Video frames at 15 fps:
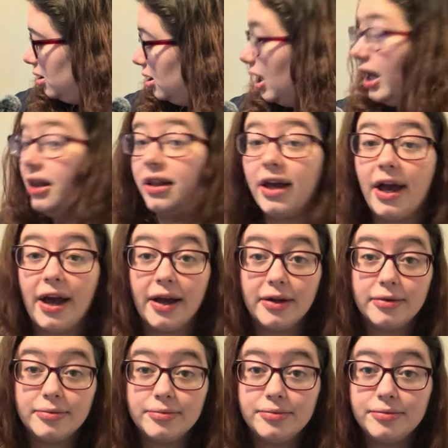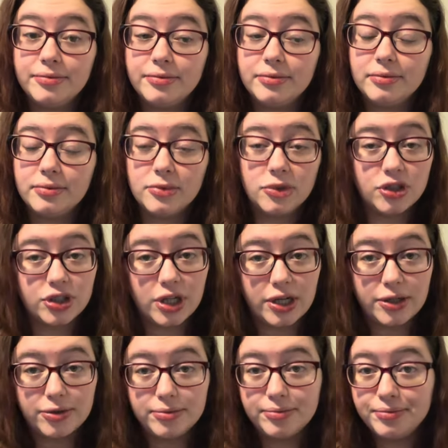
And the hat. So,